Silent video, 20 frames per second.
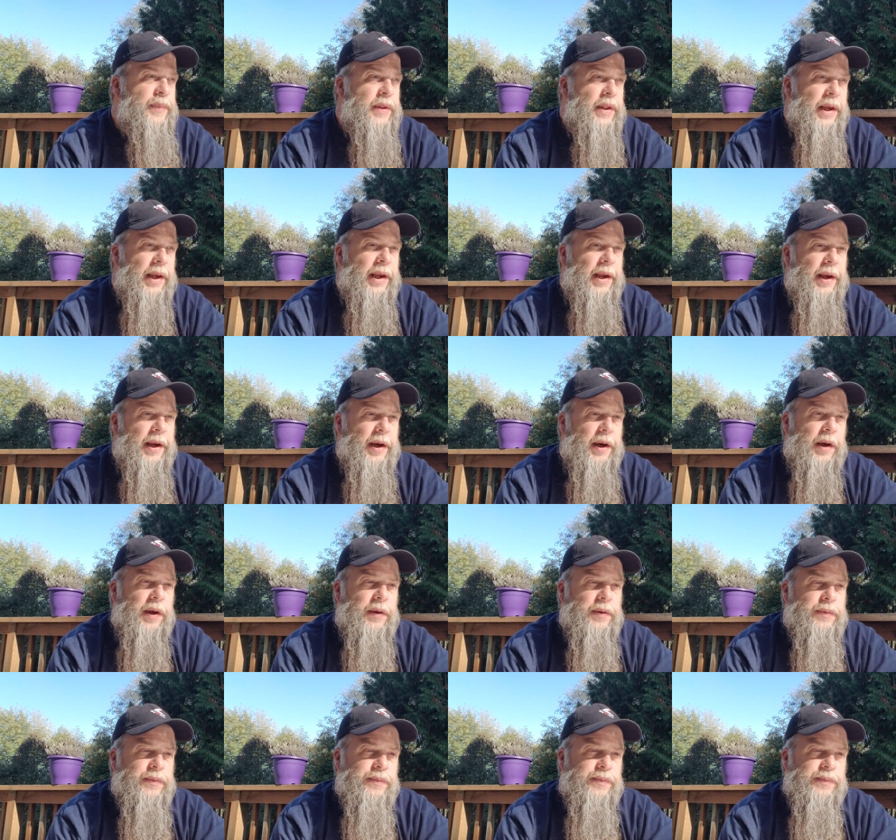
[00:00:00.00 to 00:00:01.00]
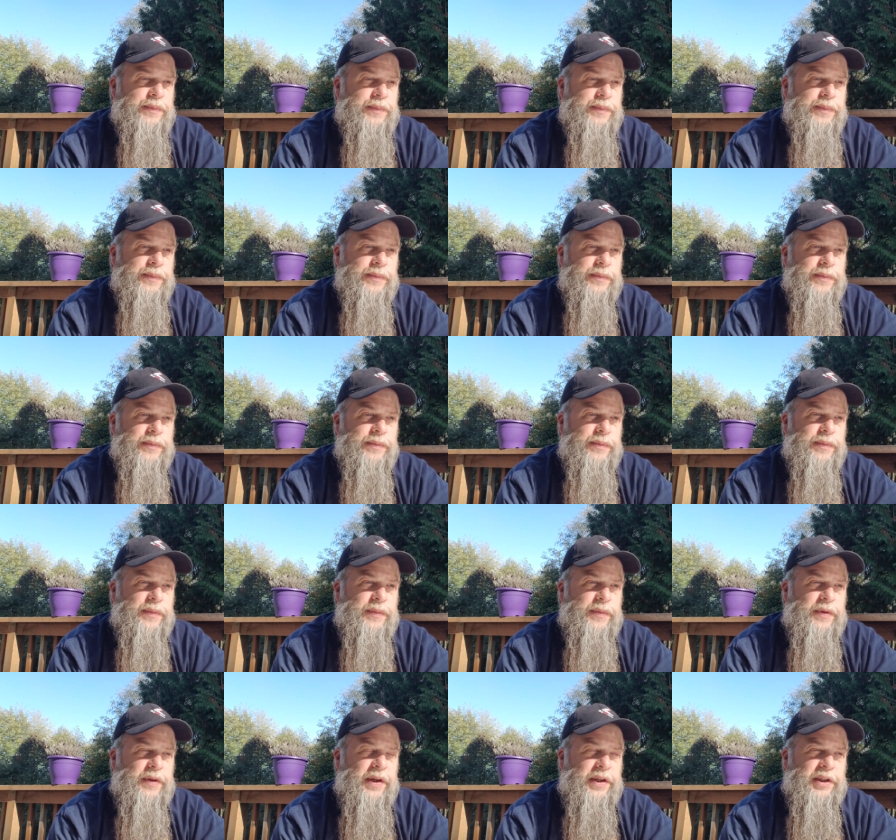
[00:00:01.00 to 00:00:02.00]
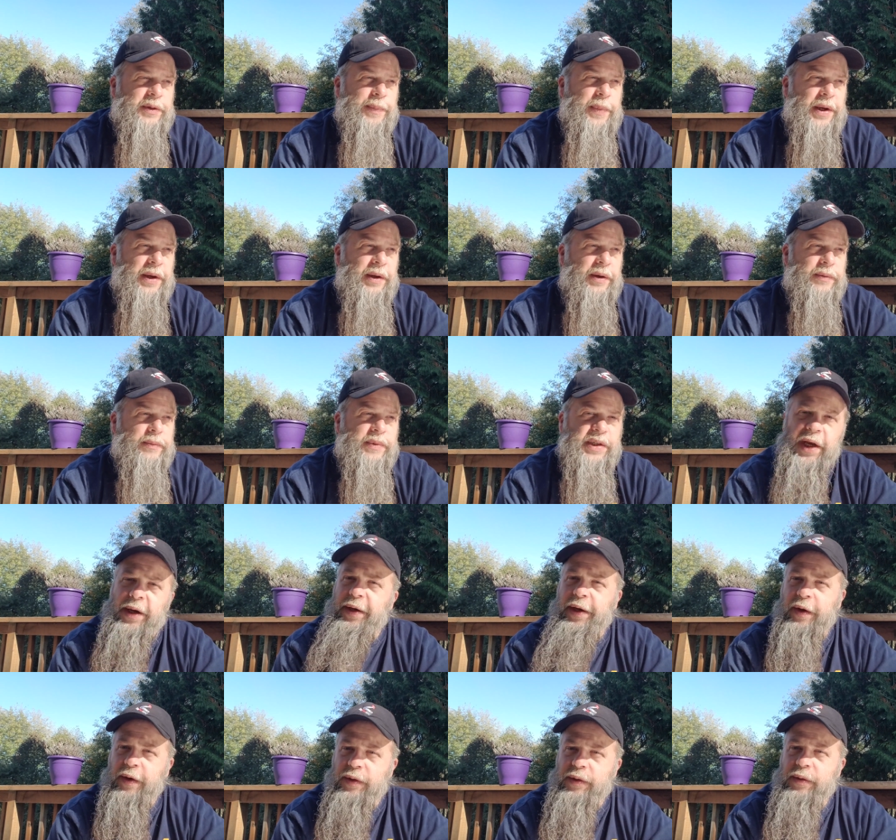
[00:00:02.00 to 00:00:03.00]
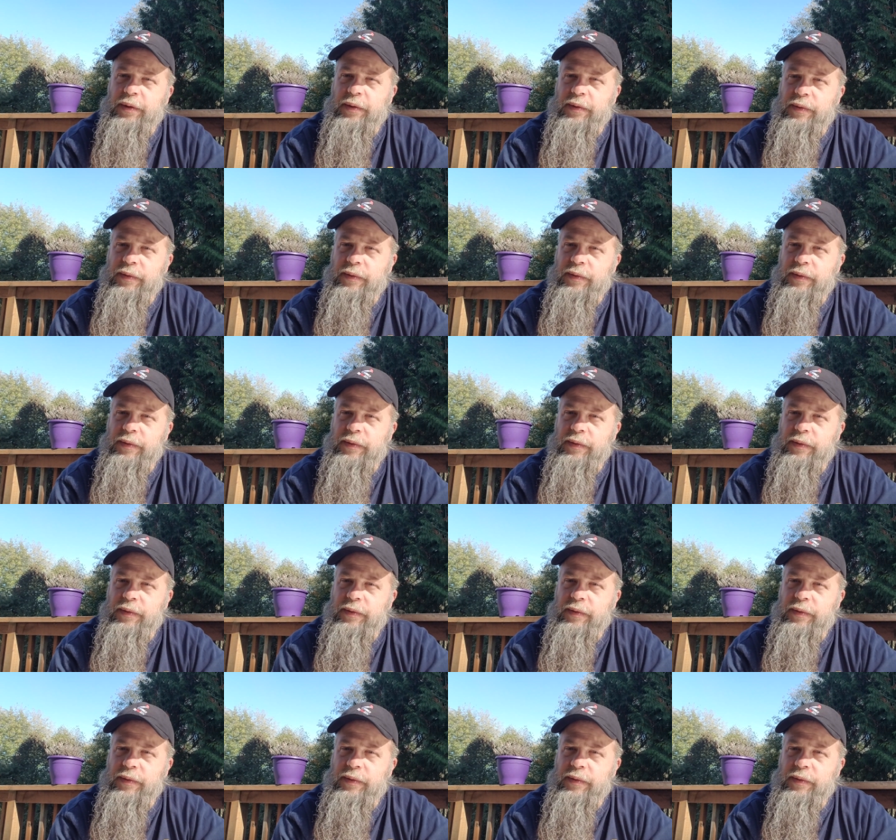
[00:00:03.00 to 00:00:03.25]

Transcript: And it's been 10 years.